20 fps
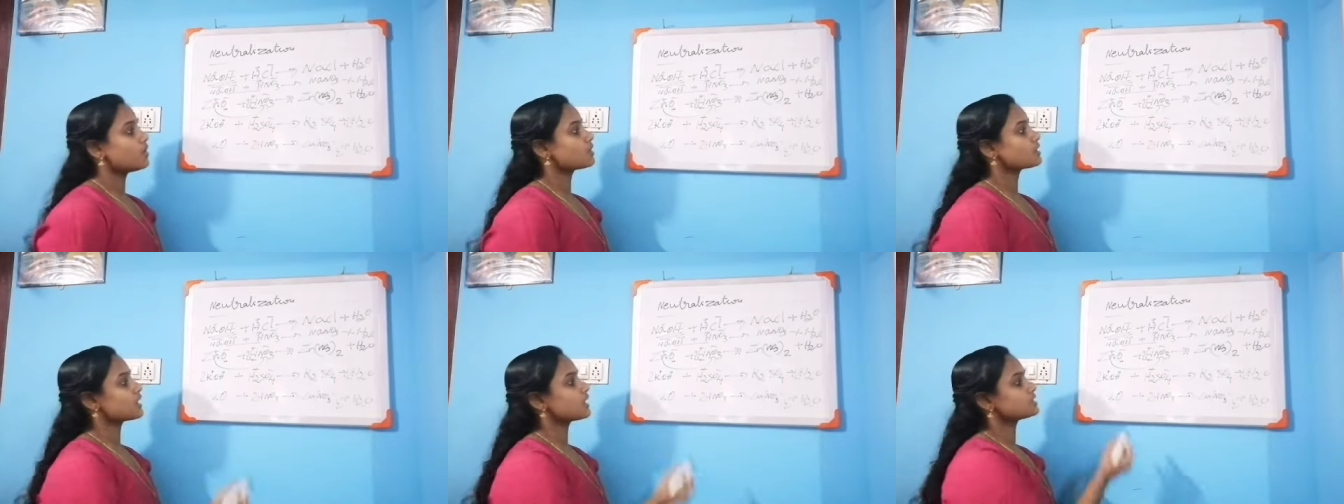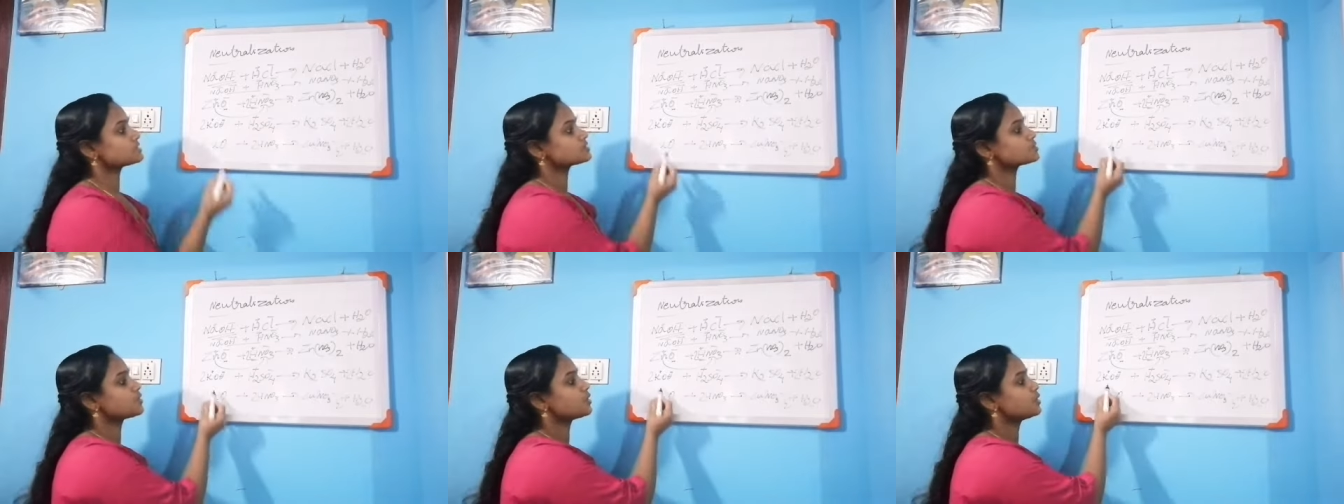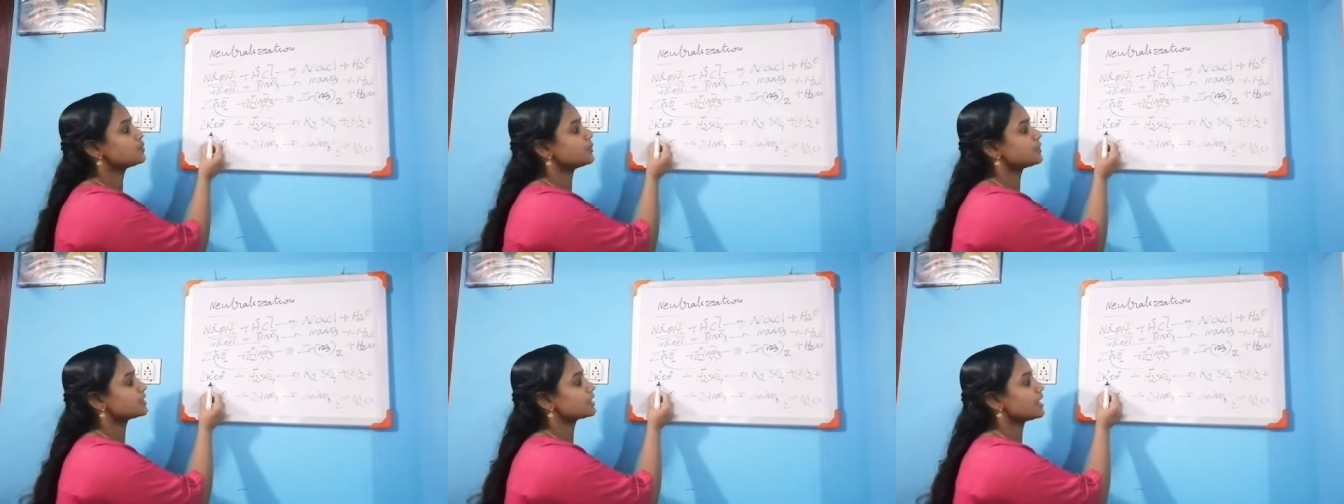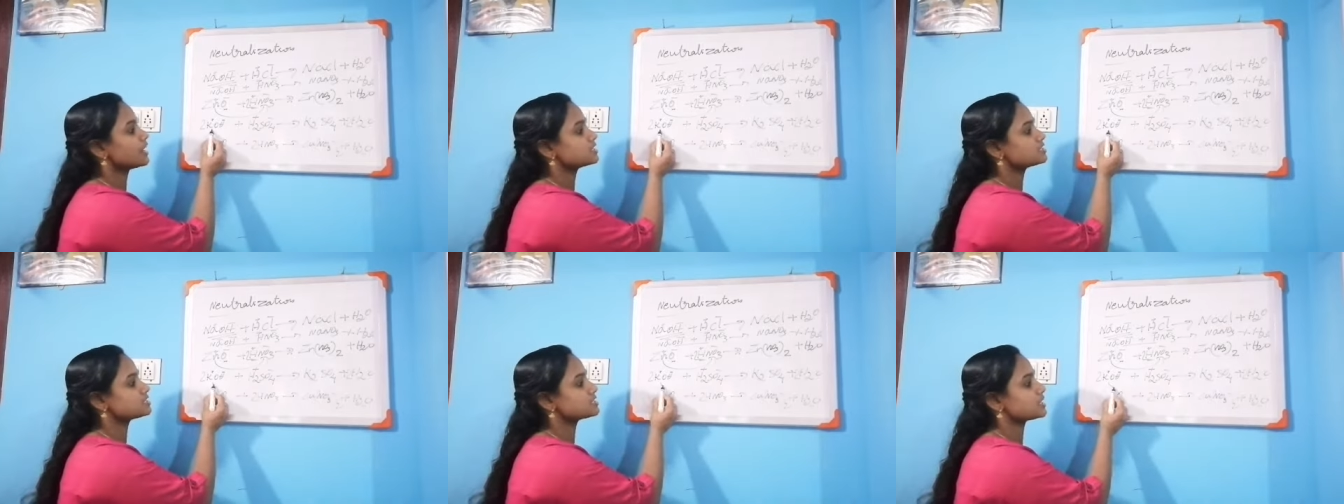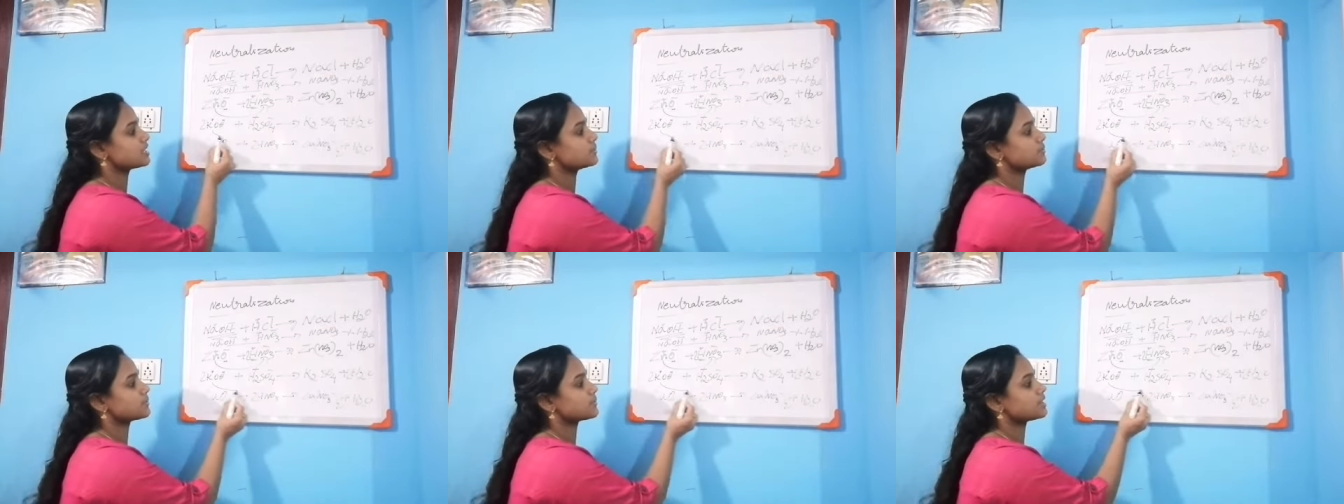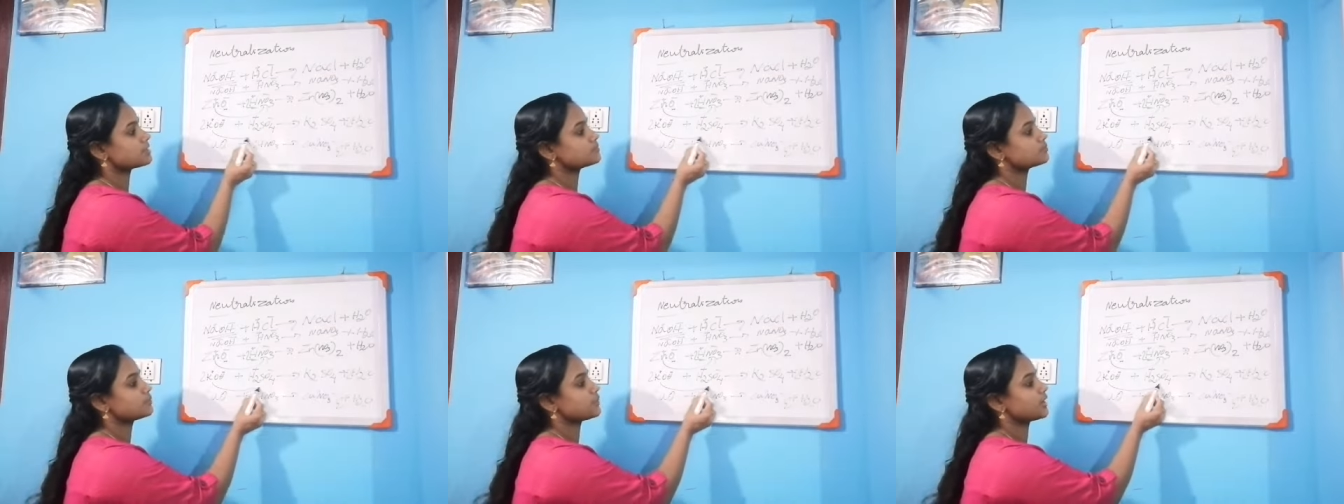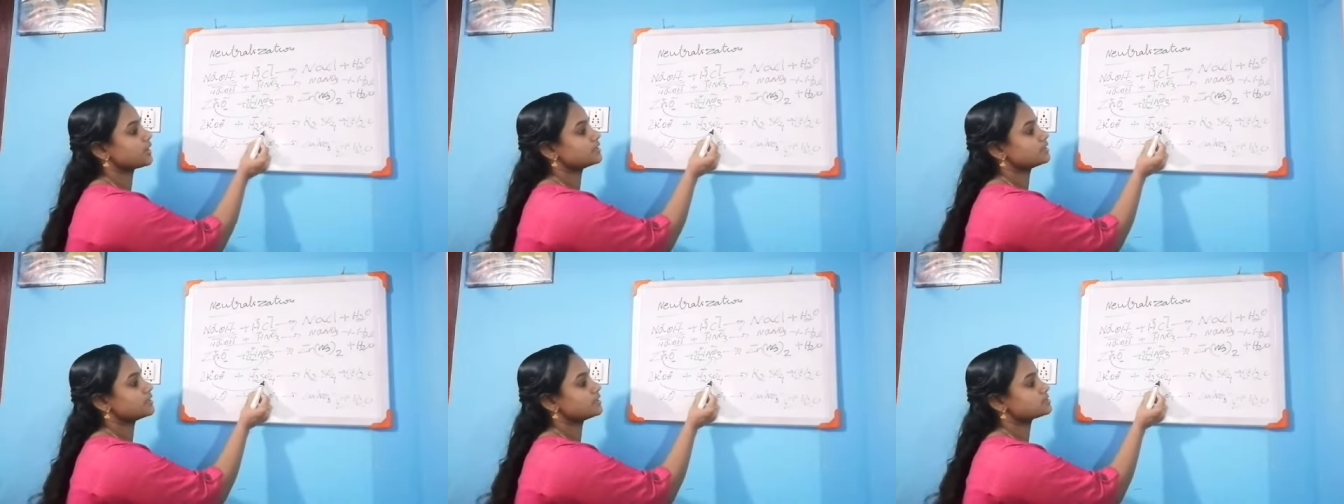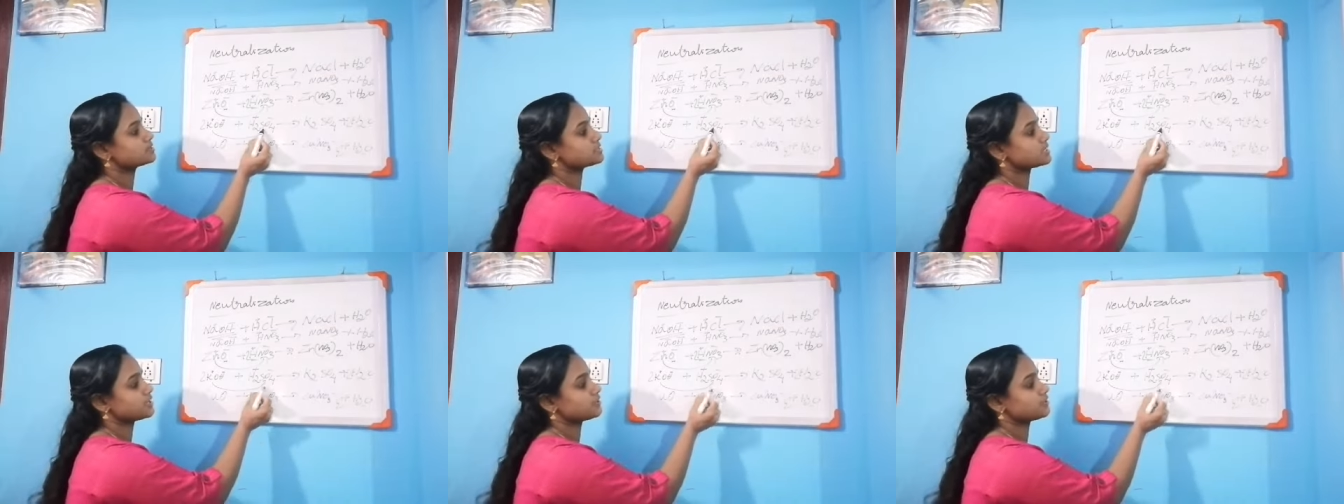Okay, so potassium combined with